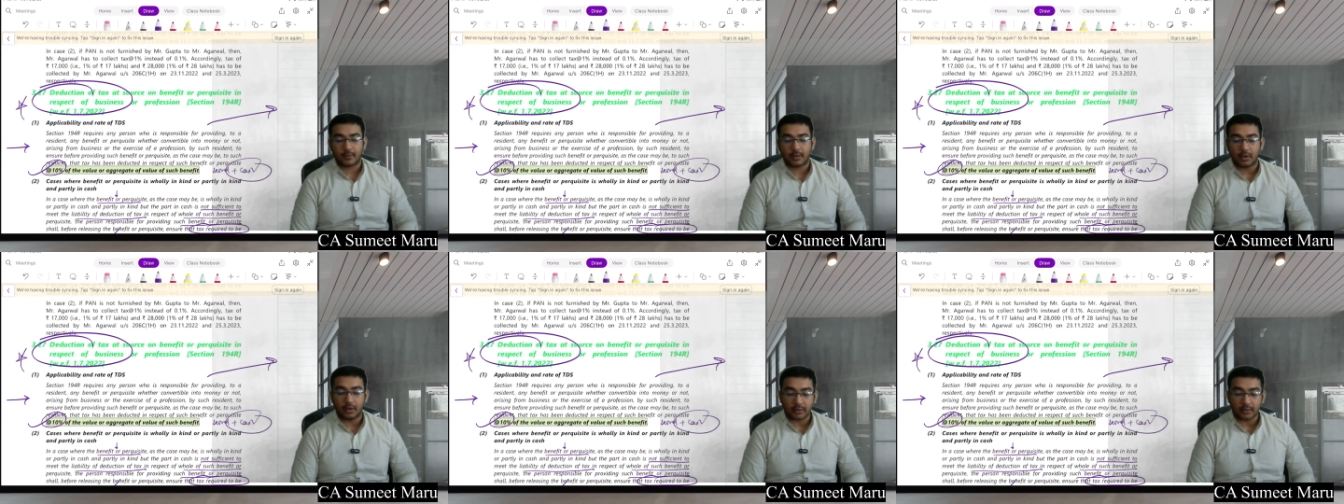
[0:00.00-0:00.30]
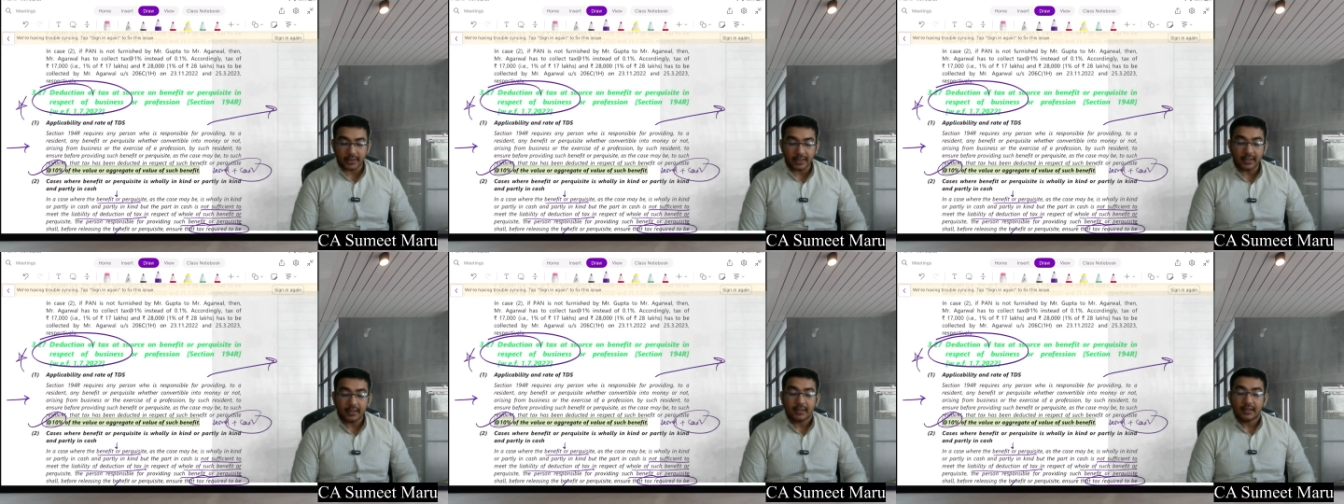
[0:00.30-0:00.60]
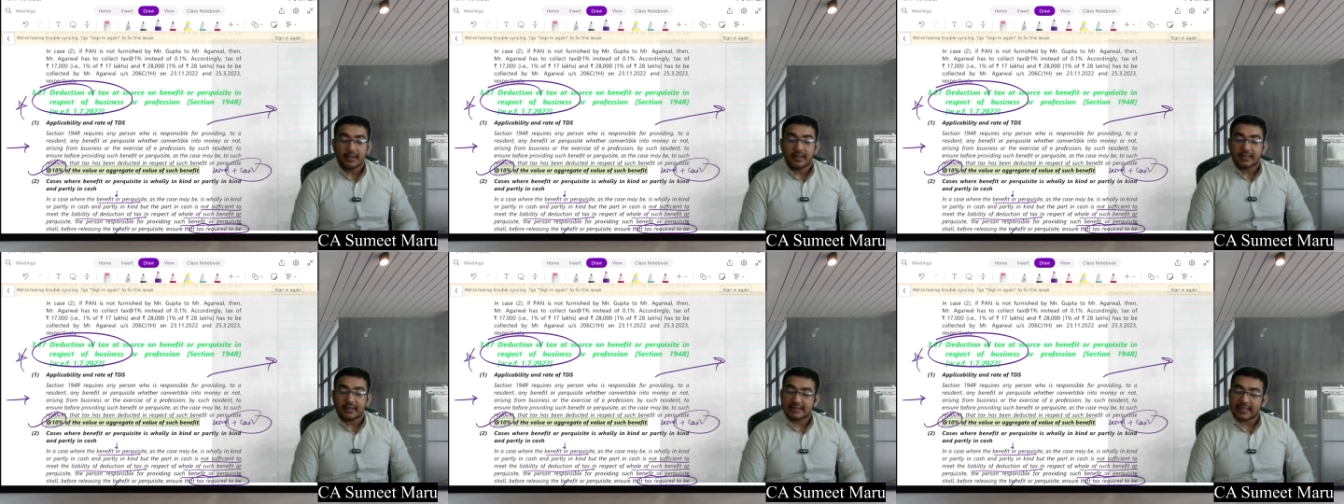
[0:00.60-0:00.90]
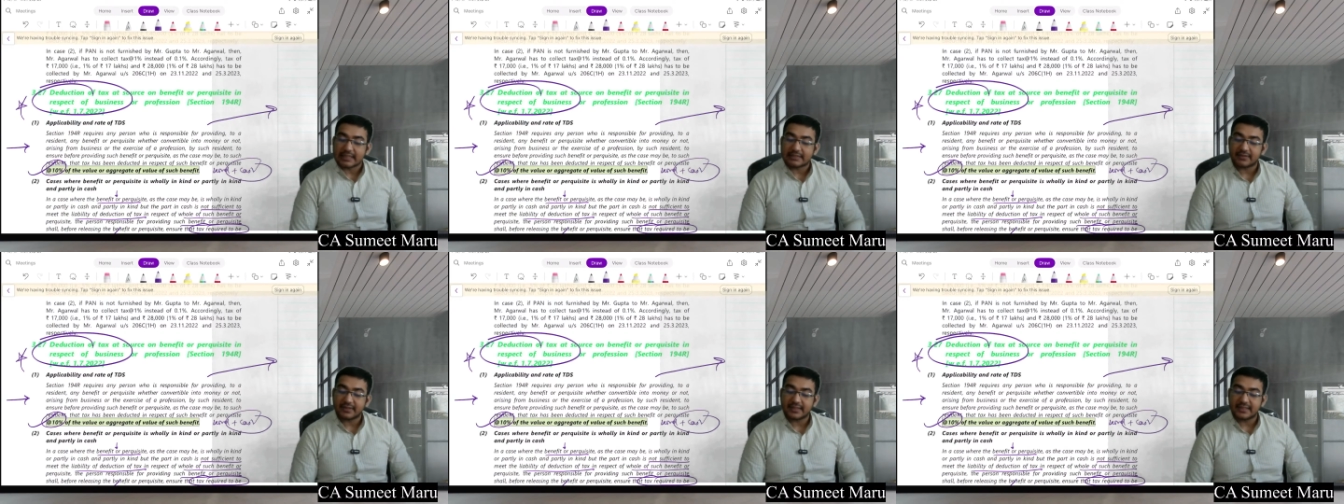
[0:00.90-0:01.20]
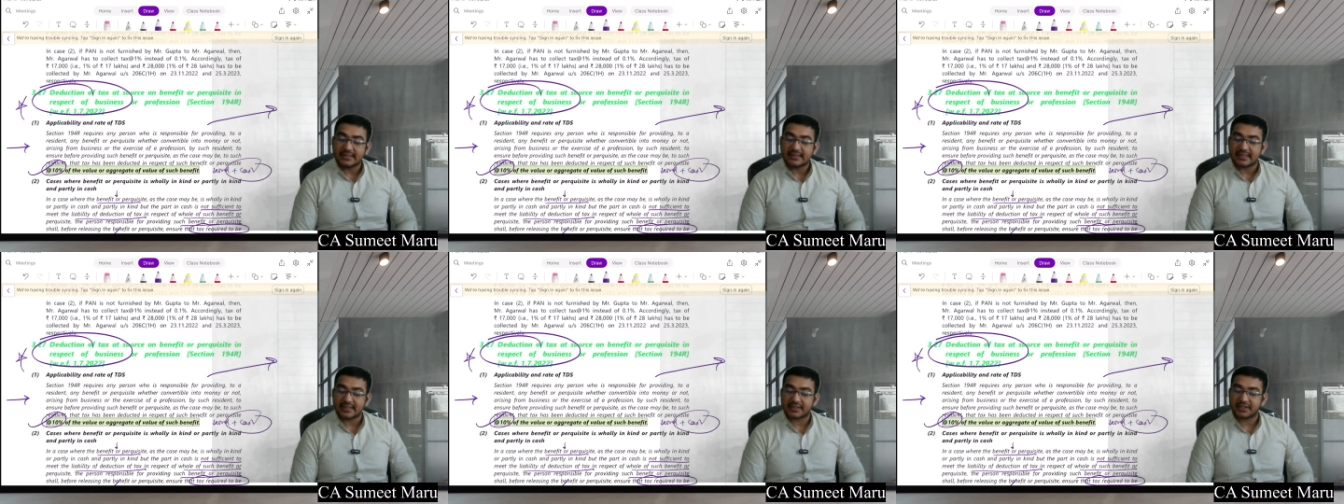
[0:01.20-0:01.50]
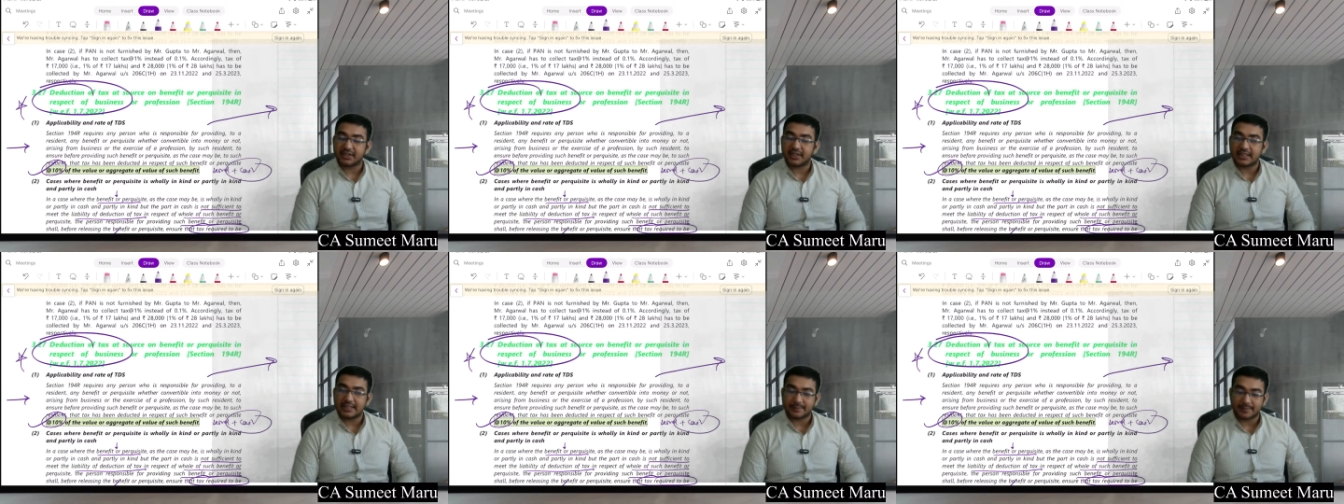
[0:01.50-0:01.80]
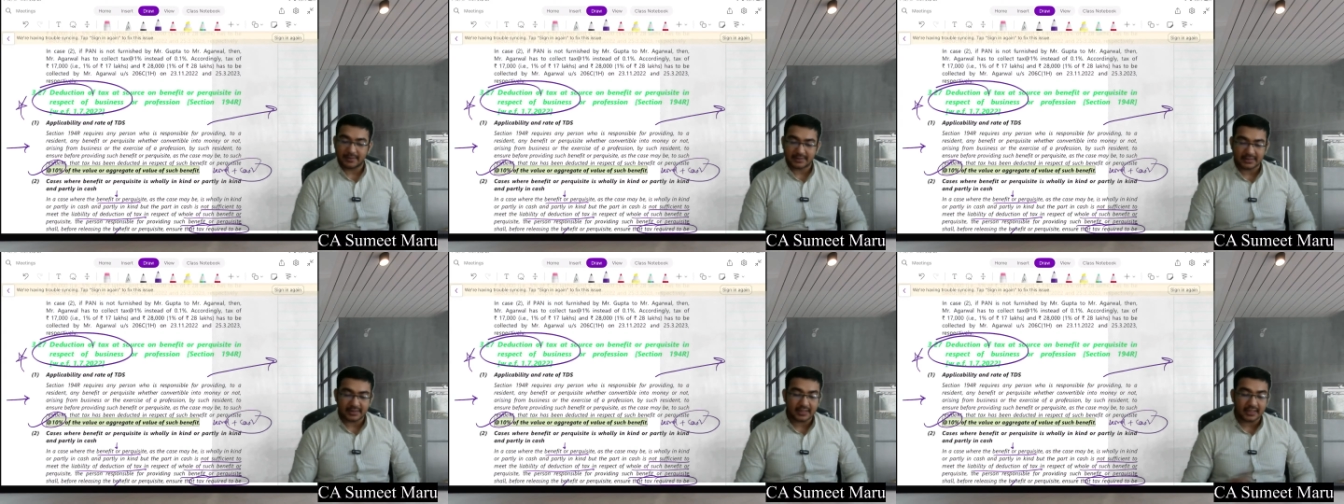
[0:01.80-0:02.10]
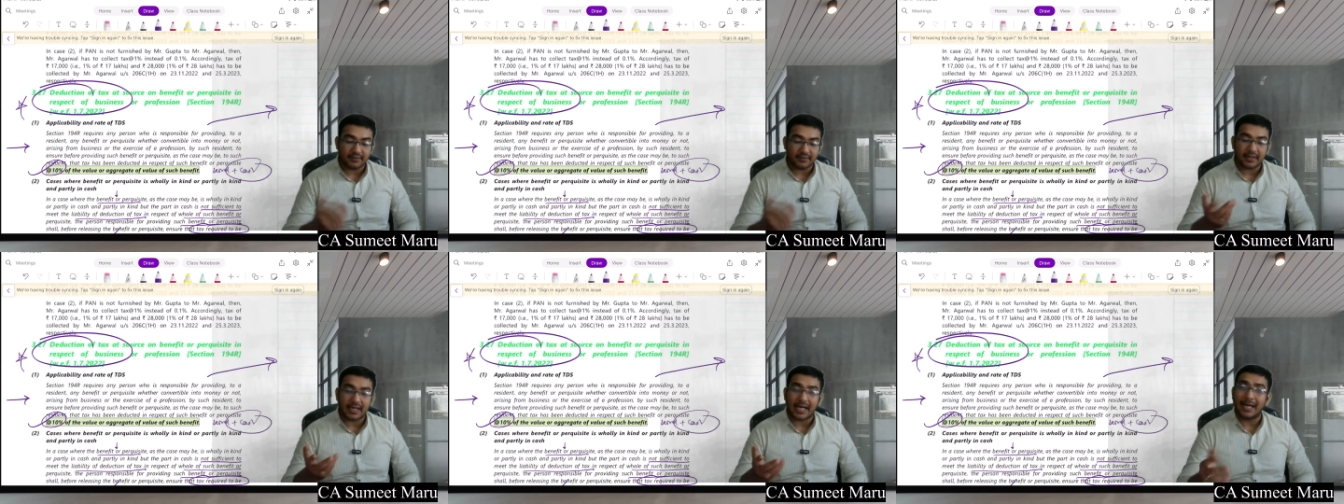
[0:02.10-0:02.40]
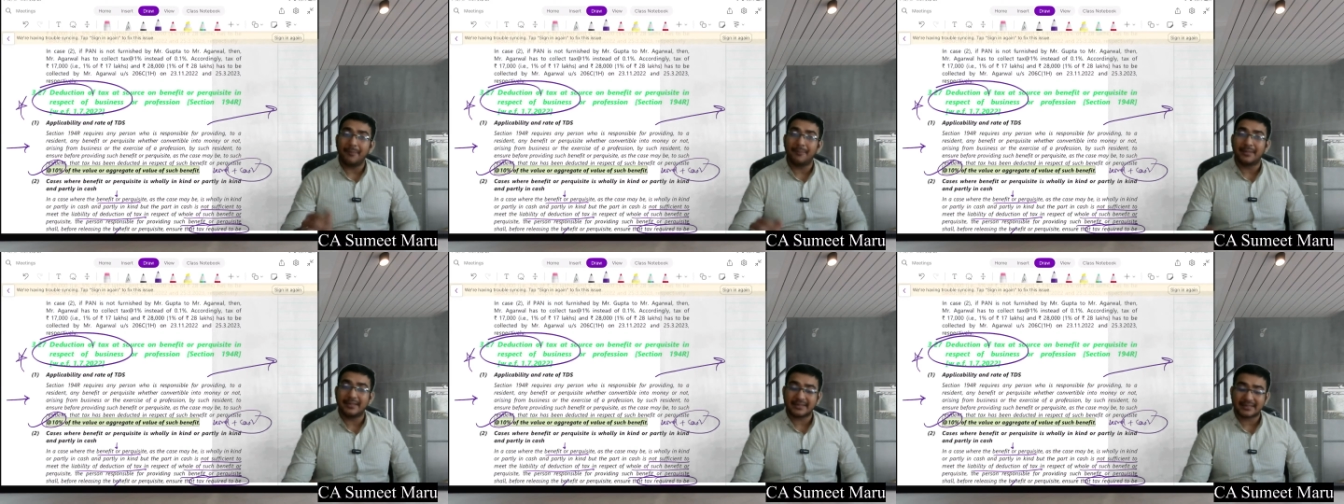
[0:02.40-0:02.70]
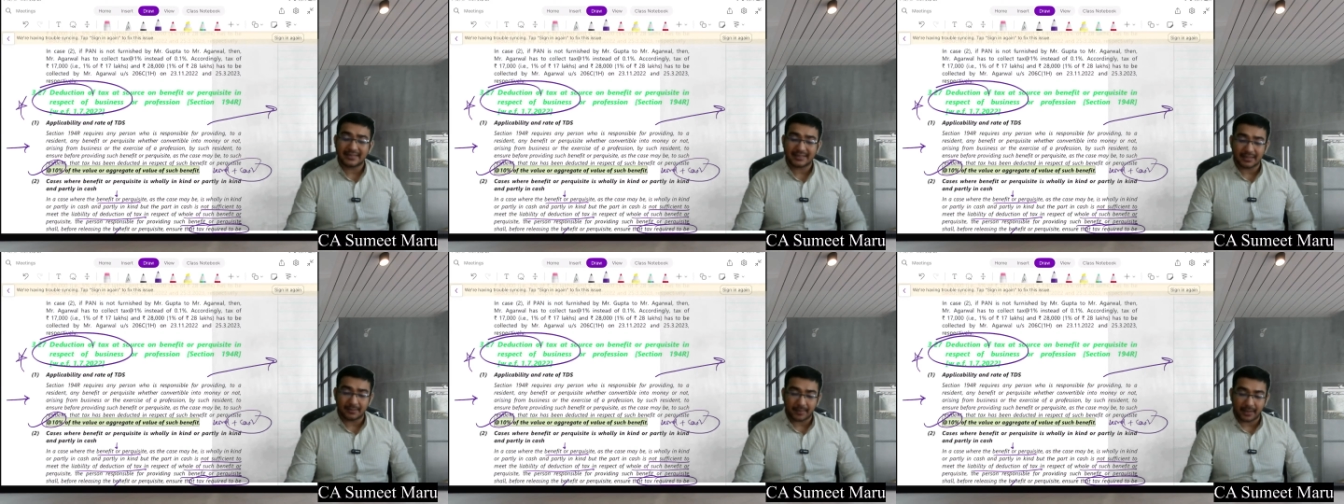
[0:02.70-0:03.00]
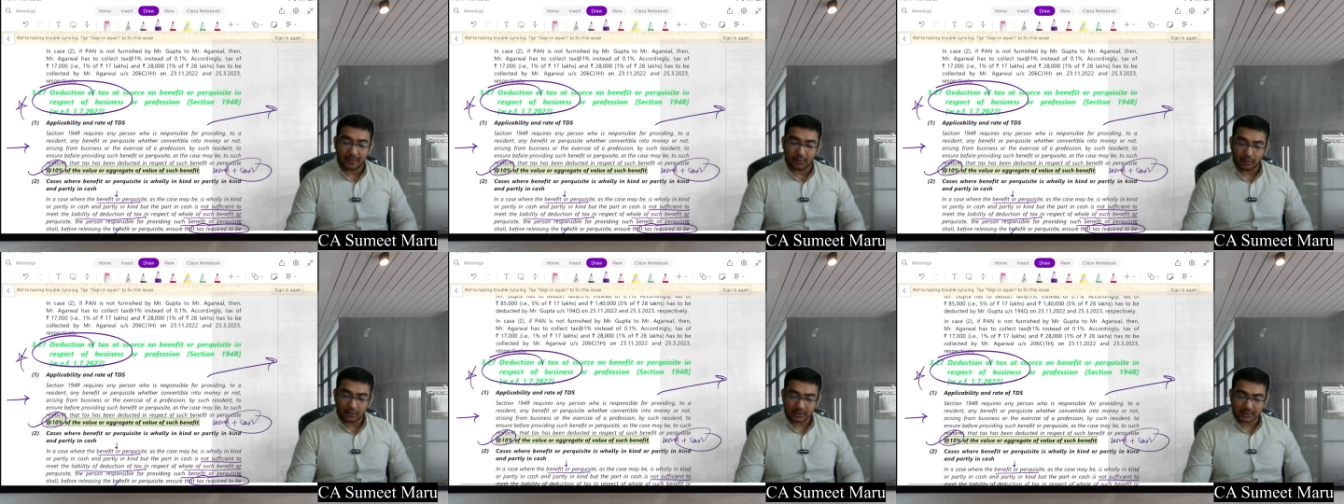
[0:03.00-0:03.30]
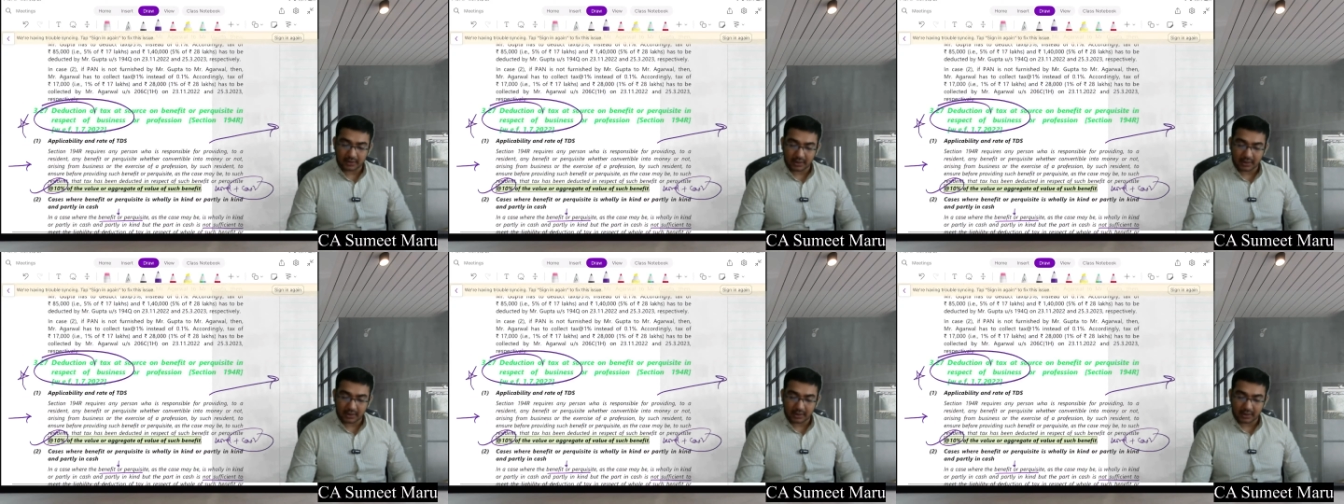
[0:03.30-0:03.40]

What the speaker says: Okay, That's what this section has been said. Even I missed it in my notes.